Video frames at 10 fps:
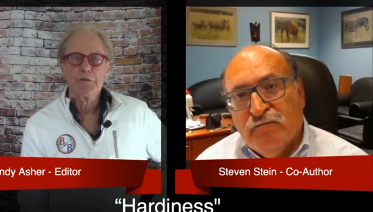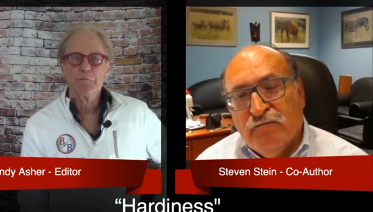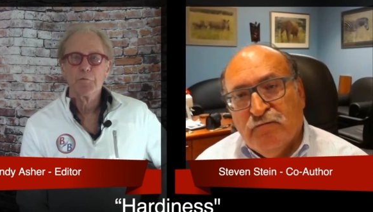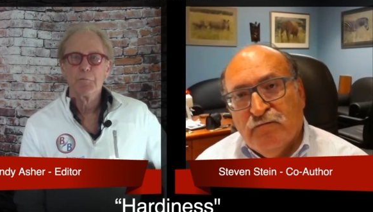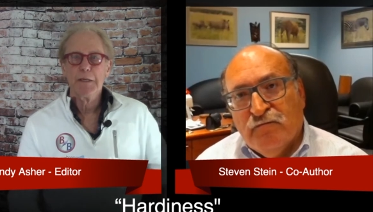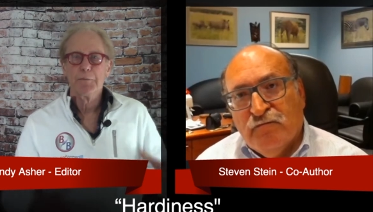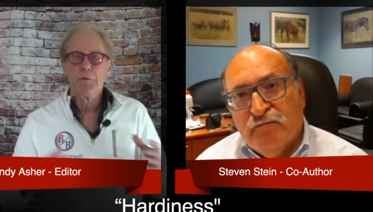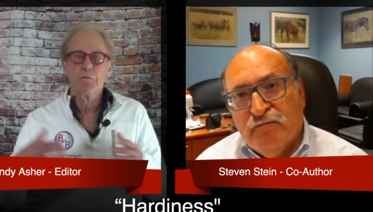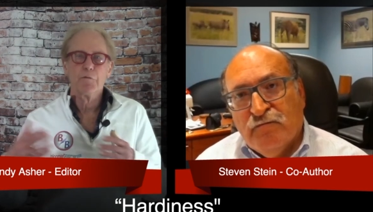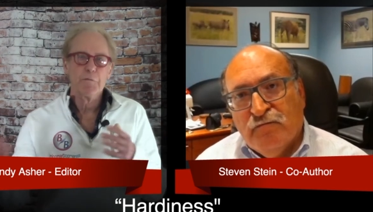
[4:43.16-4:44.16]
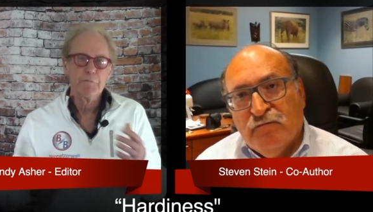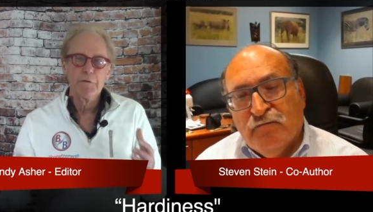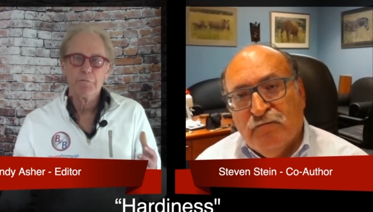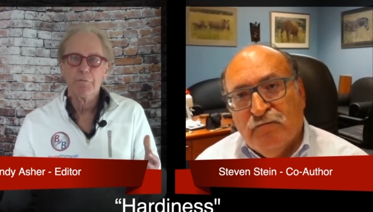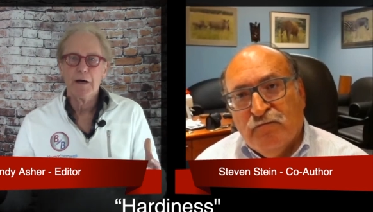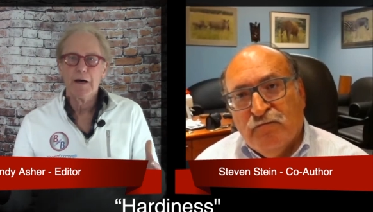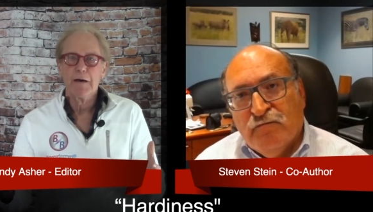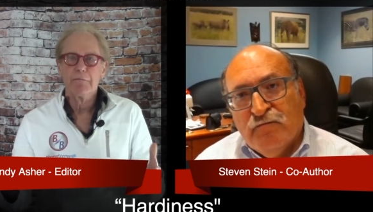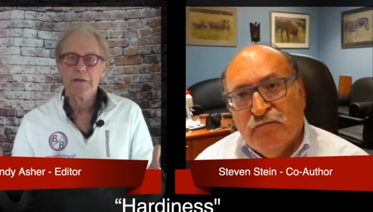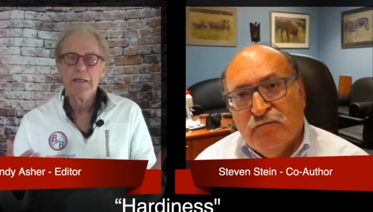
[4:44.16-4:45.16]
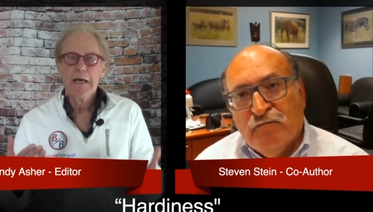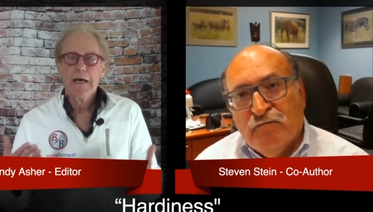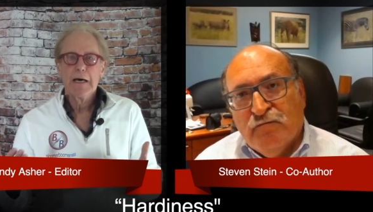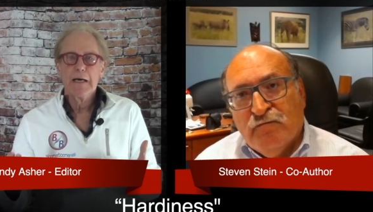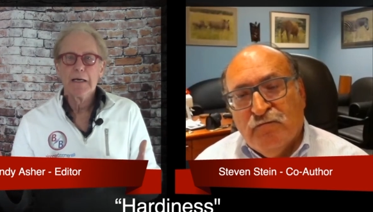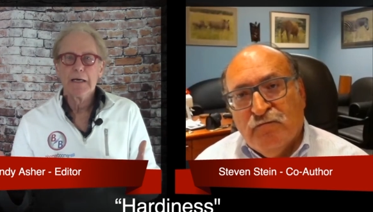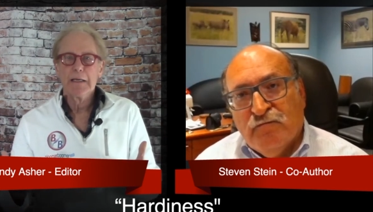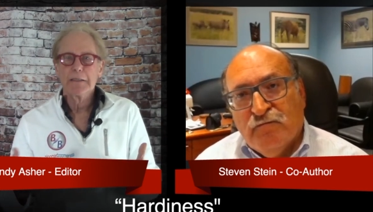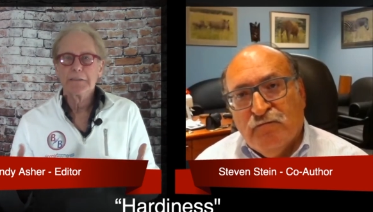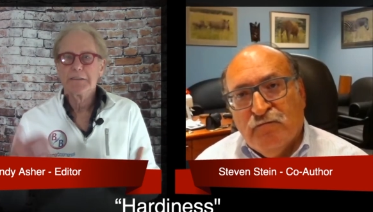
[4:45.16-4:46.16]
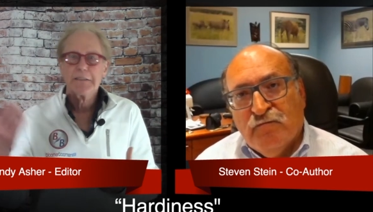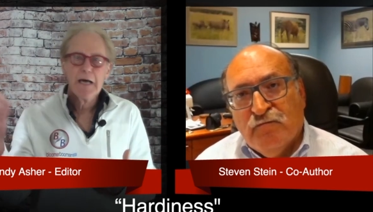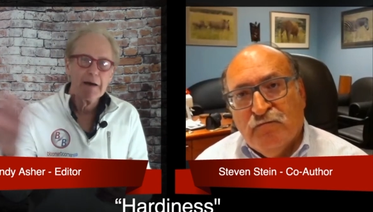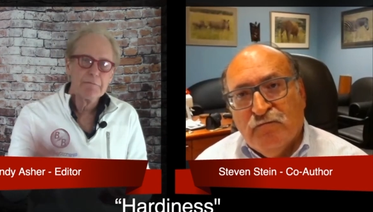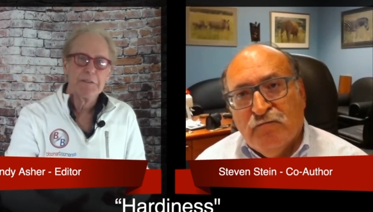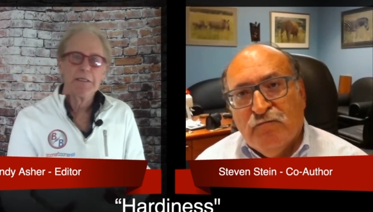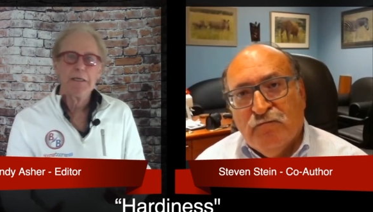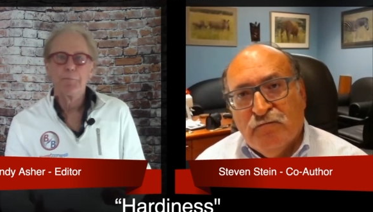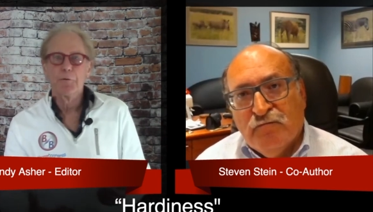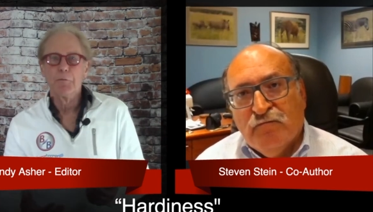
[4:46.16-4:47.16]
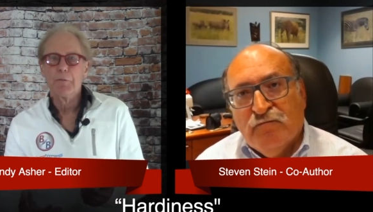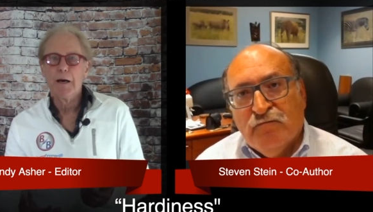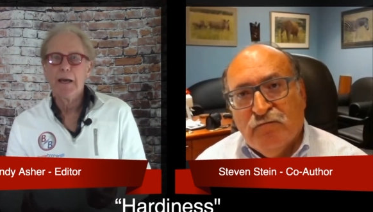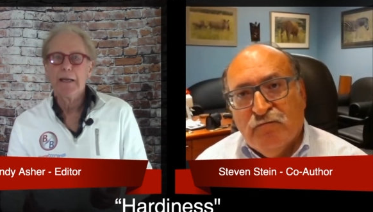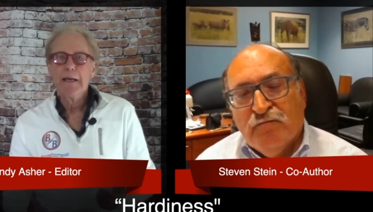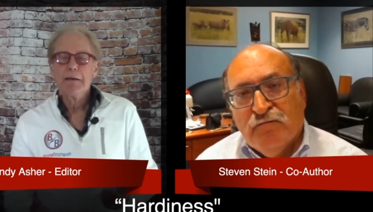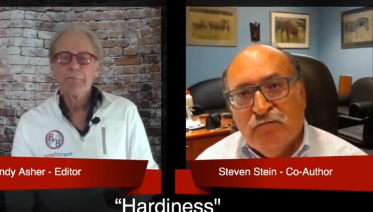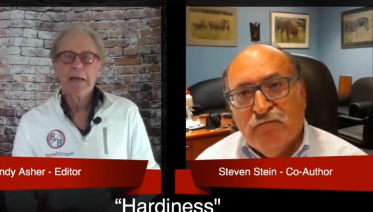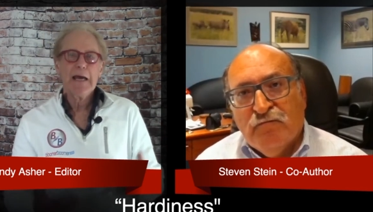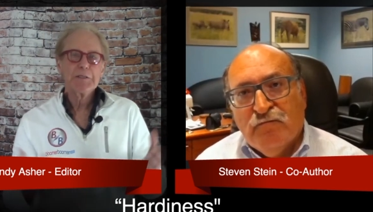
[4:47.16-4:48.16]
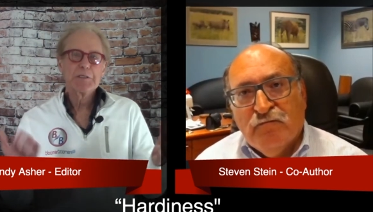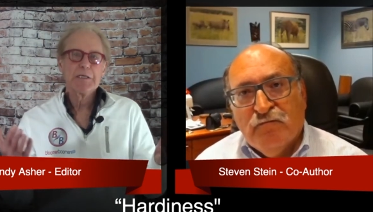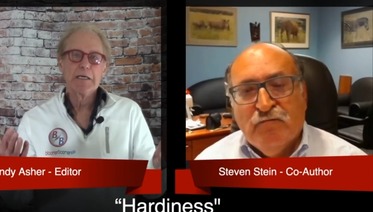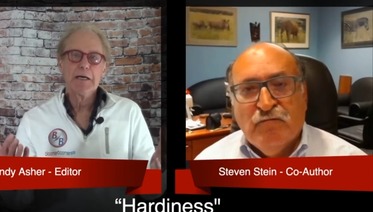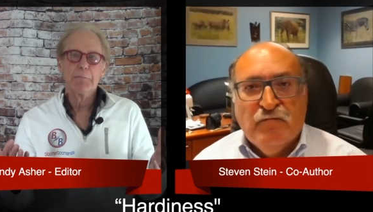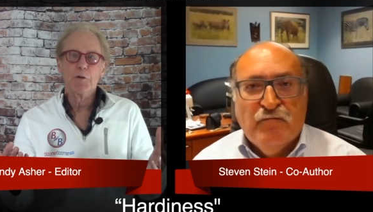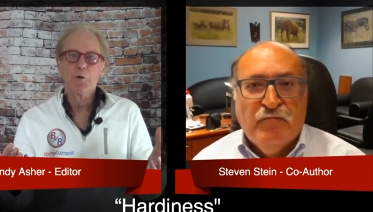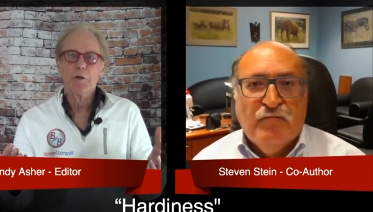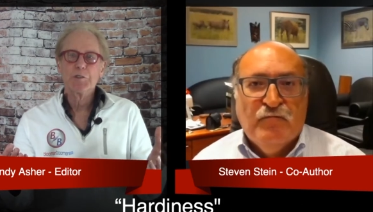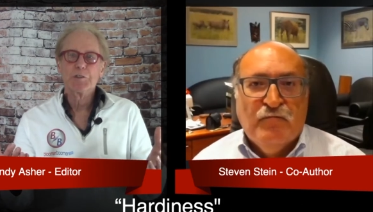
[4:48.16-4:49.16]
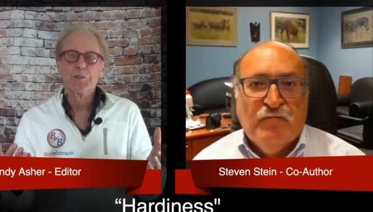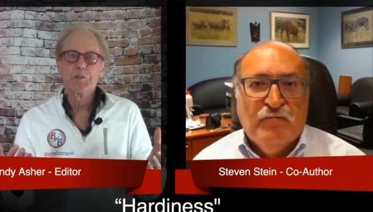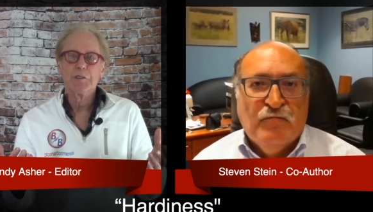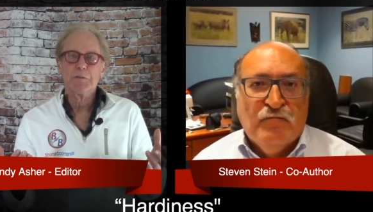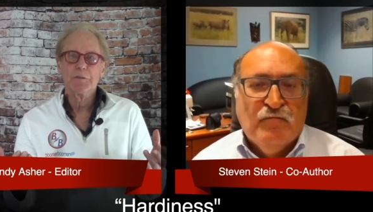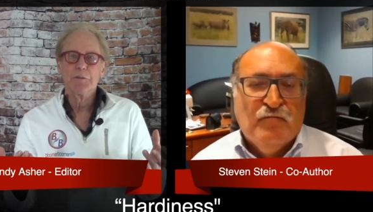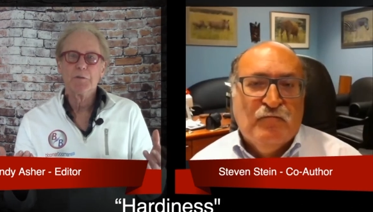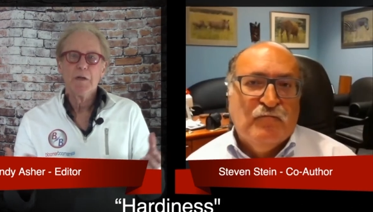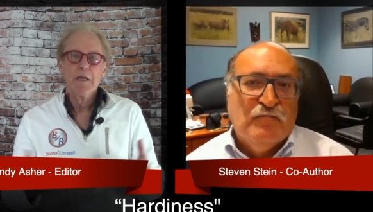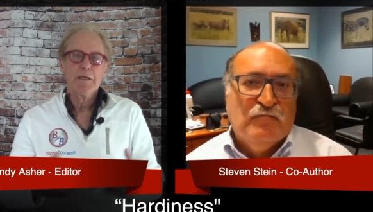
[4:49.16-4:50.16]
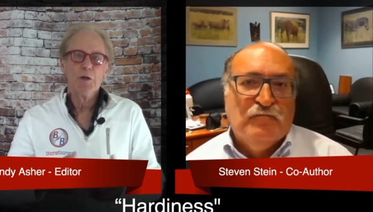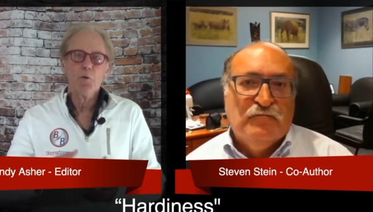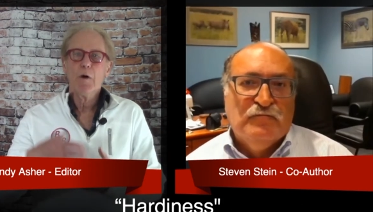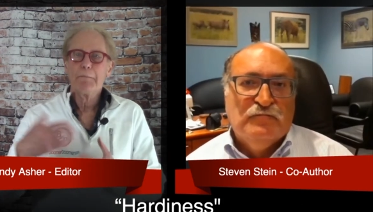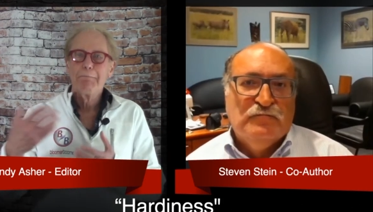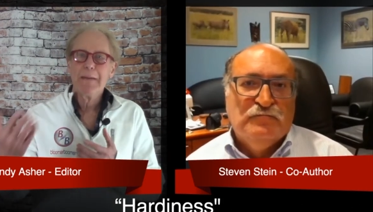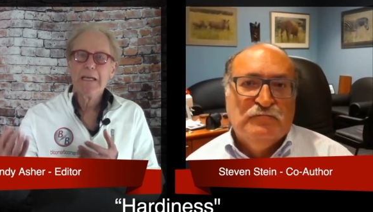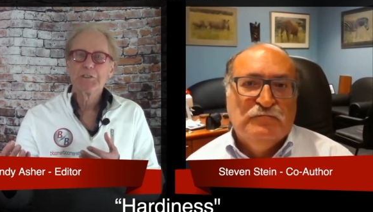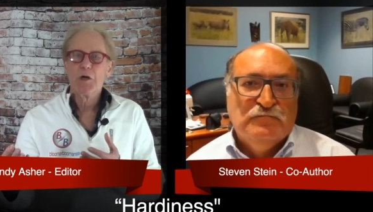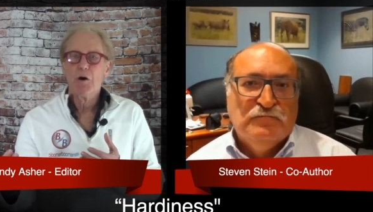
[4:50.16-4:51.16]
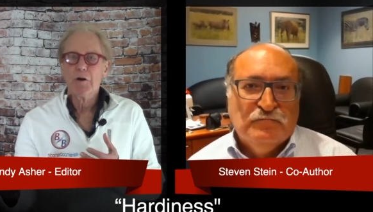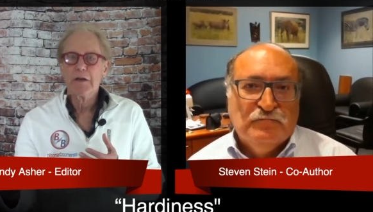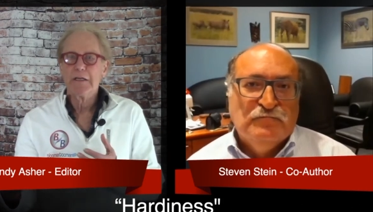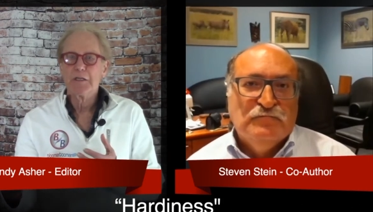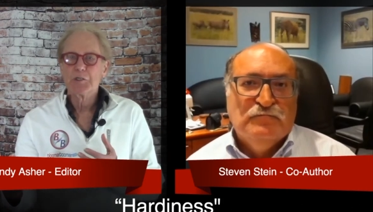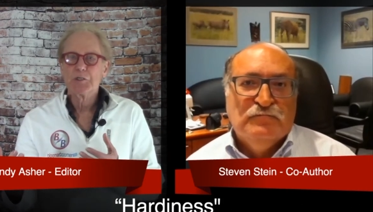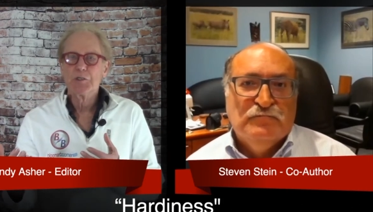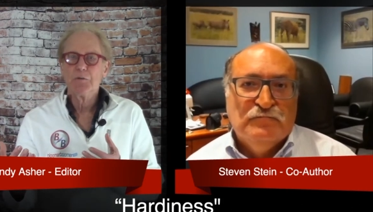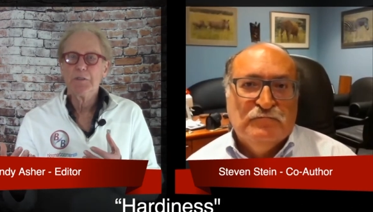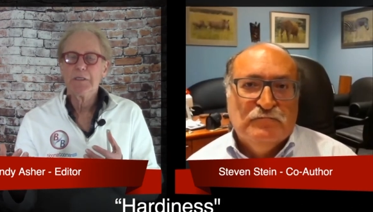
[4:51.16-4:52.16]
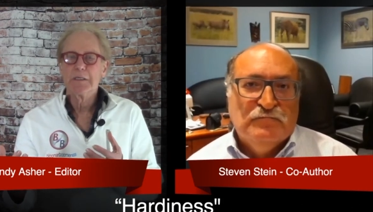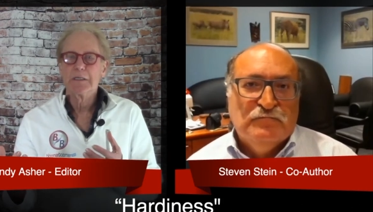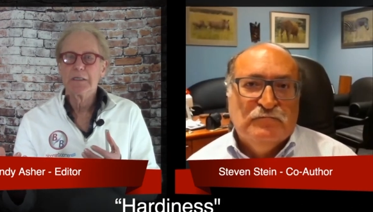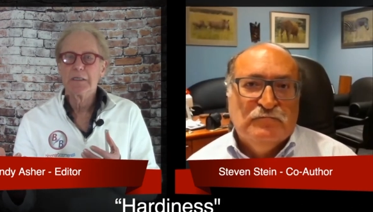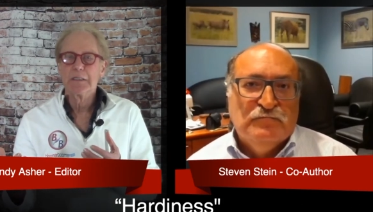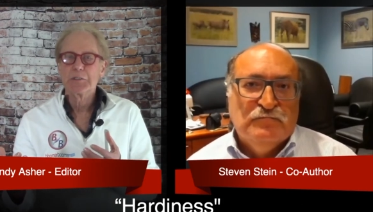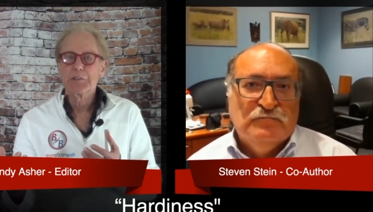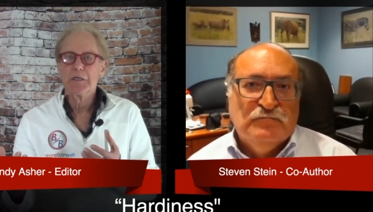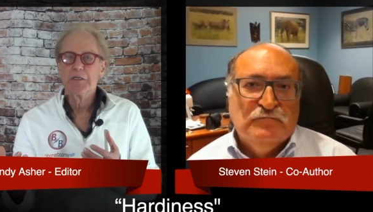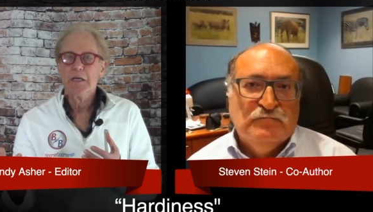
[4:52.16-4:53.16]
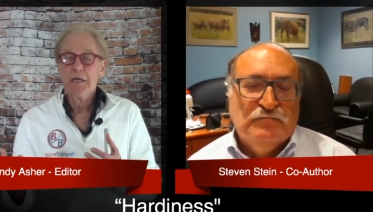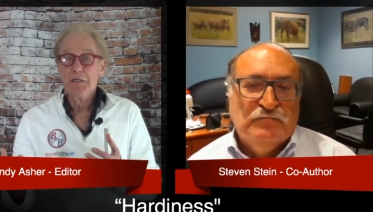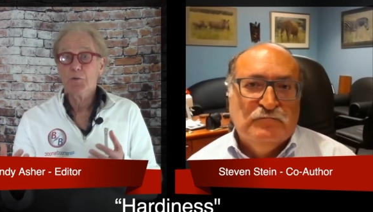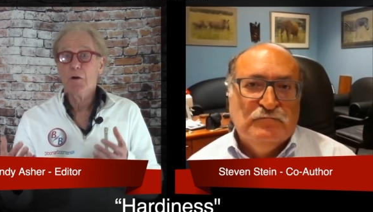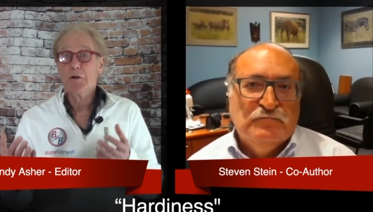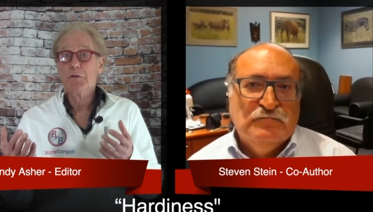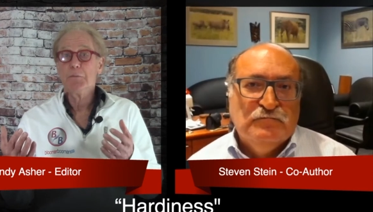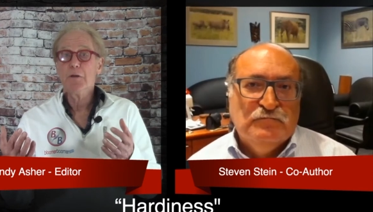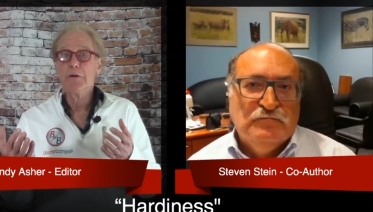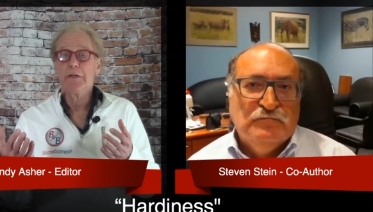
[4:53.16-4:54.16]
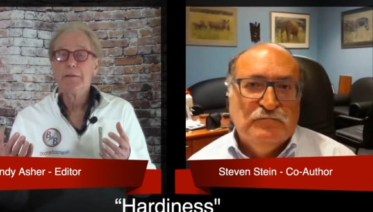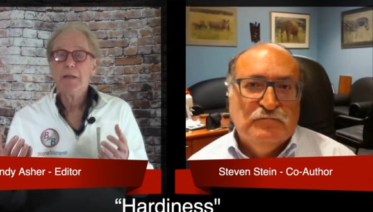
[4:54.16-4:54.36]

Speaker 1: for people over 55, and I like to dive deeper by asking a couple of questions into, you know, what makes hardiness unique, let's say, to our community.